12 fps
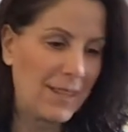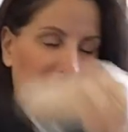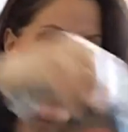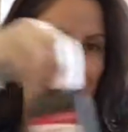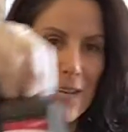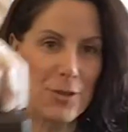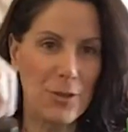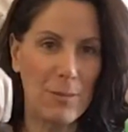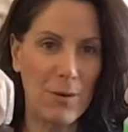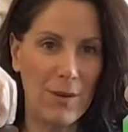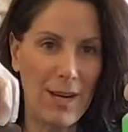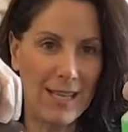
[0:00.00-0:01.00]
hydrogen
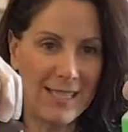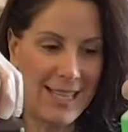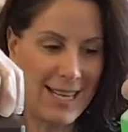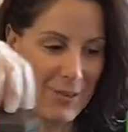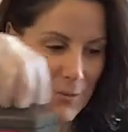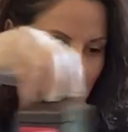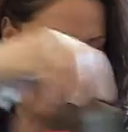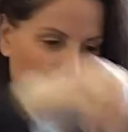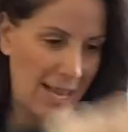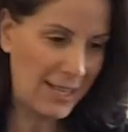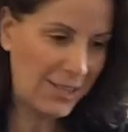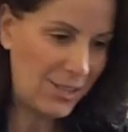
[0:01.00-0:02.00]
peroxide and rubbing
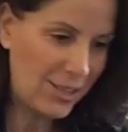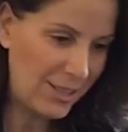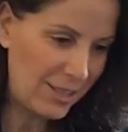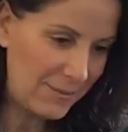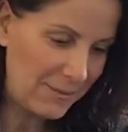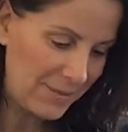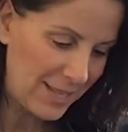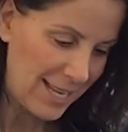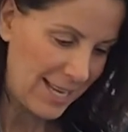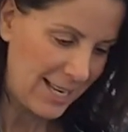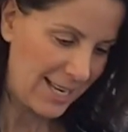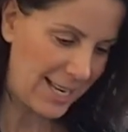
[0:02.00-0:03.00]
alcohol.
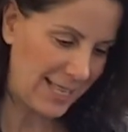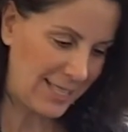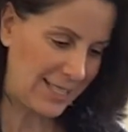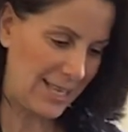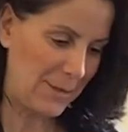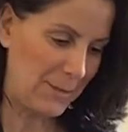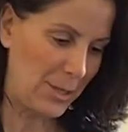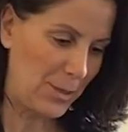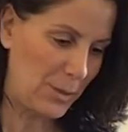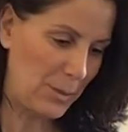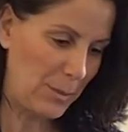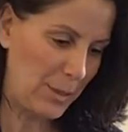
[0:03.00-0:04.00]
Next, I'm going
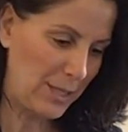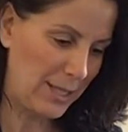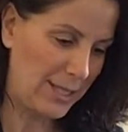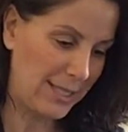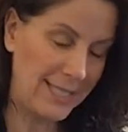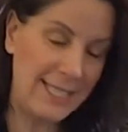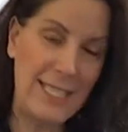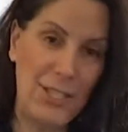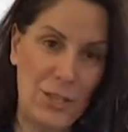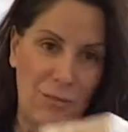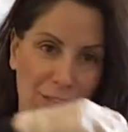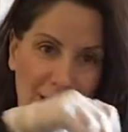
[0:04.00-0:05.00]
to put in tea
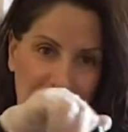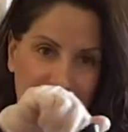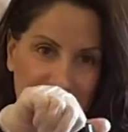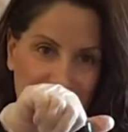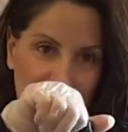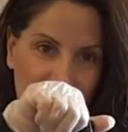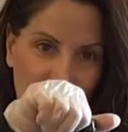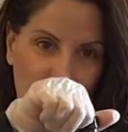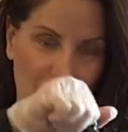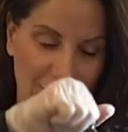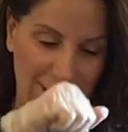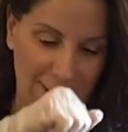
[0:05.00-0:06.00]
tree essential
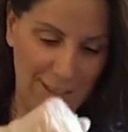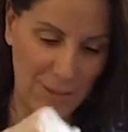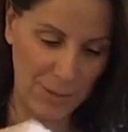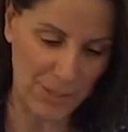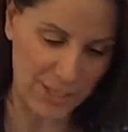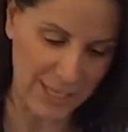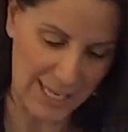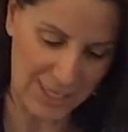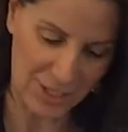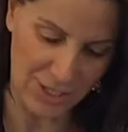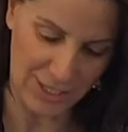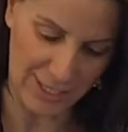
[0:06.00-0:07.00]
oil, which is
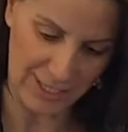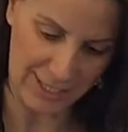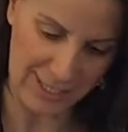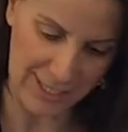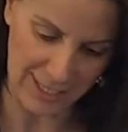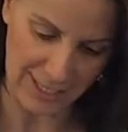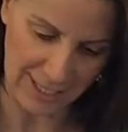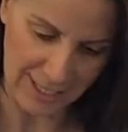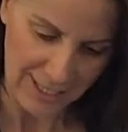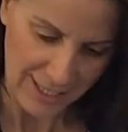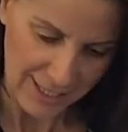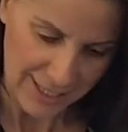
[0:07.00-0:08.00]
actually key.
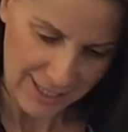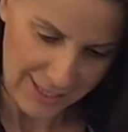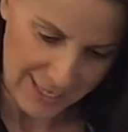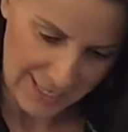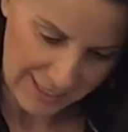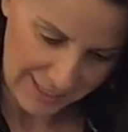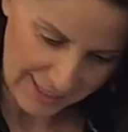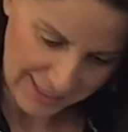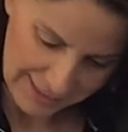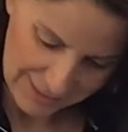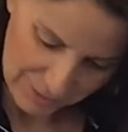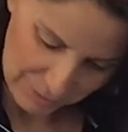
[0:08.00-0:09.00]
That
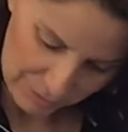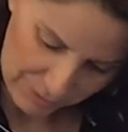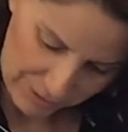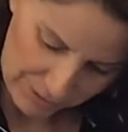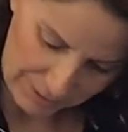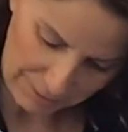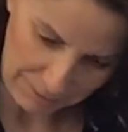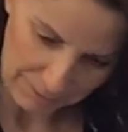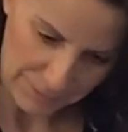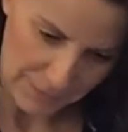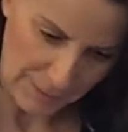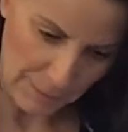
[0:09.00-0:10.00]
is a really
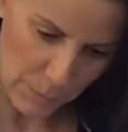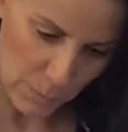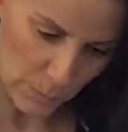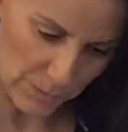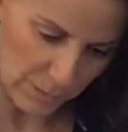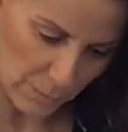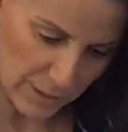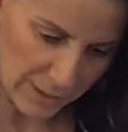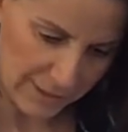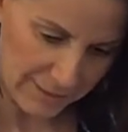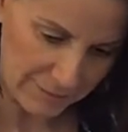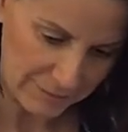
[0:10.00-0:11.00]
important
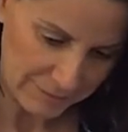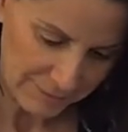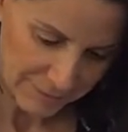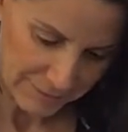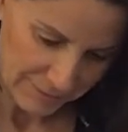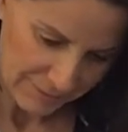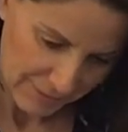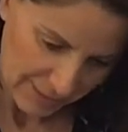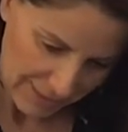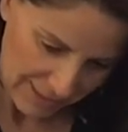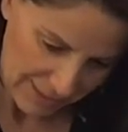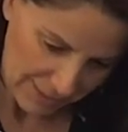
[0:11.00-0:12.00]
one.
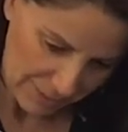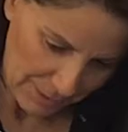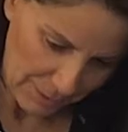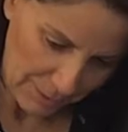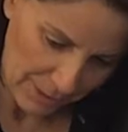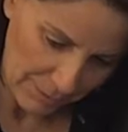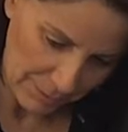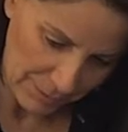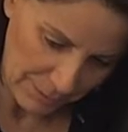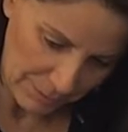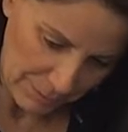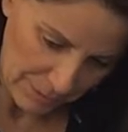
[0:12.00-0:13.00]
And I'm going to
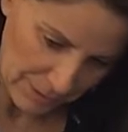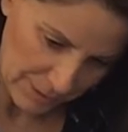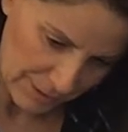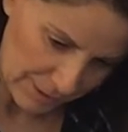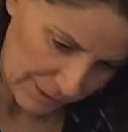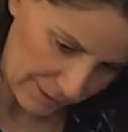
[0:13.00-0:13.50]
probably put a